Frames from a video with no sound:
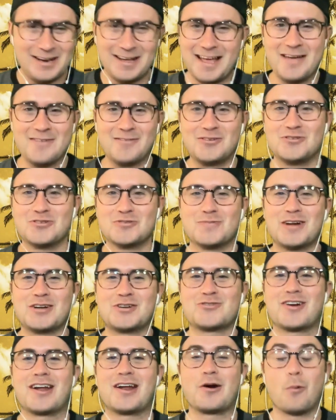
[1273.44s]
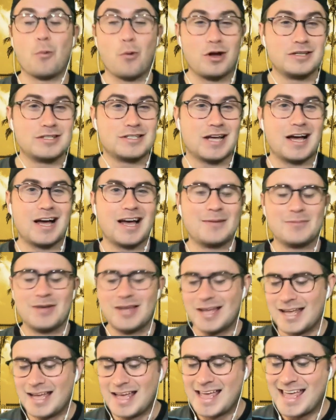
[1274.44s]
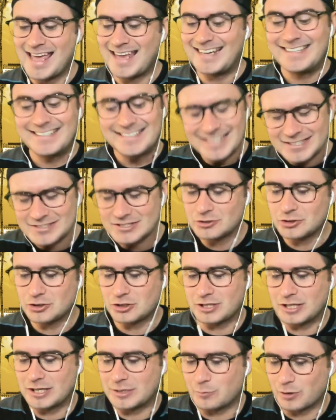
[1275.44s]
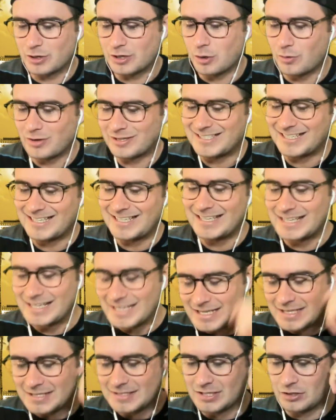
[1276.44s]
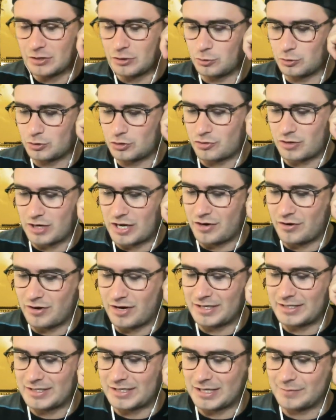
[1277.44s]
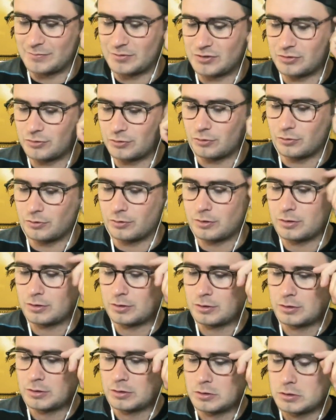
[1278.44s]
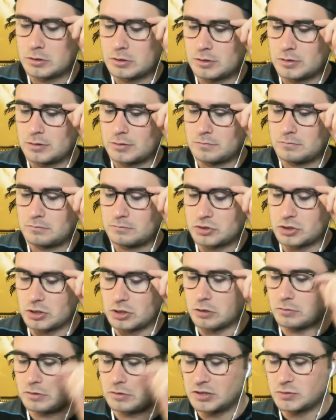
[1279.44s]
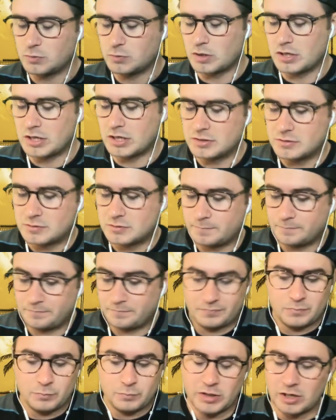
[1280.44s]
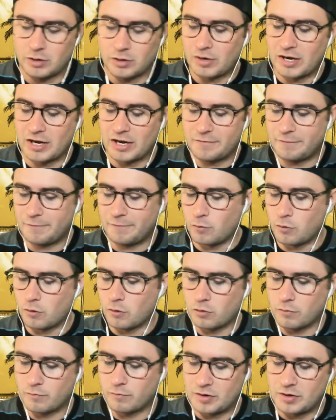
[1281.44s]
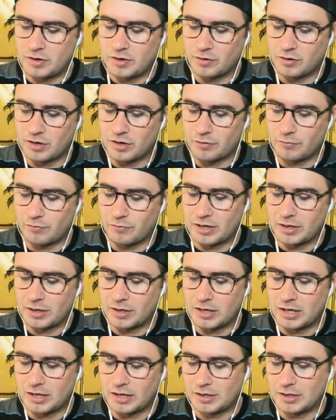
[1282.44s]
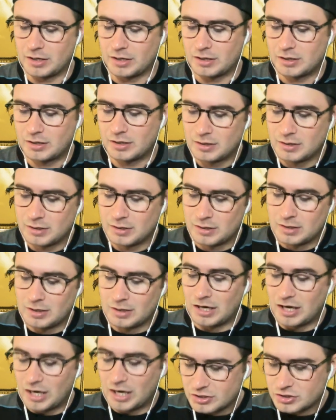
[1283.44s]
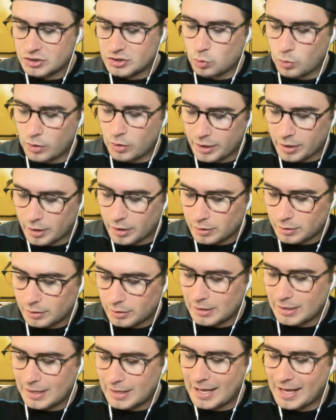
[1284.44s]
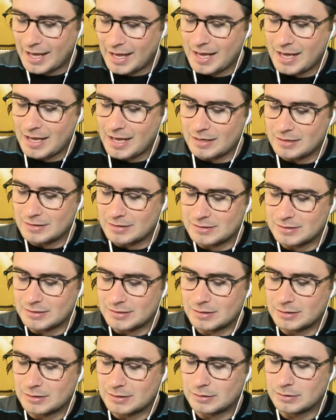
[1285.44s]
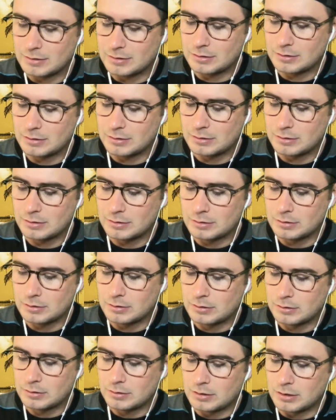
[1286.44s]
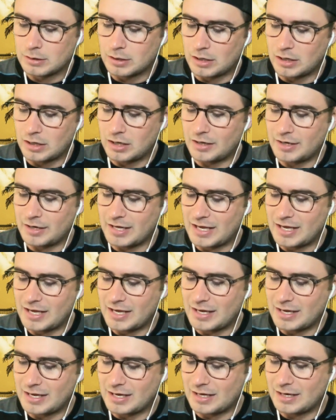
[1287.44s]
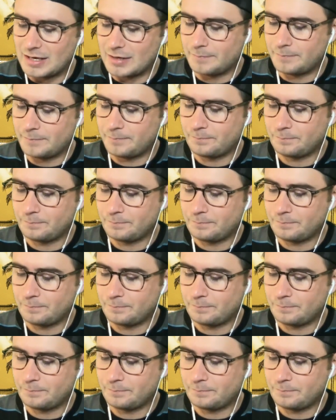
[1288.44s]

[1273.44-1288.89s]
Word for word: but I haven't used my trainer one time, and it doesn't look like we're going to need to use trainer anytime soon. So, is what it is. We got a rank four over here on a rank on a on a square and on a uh,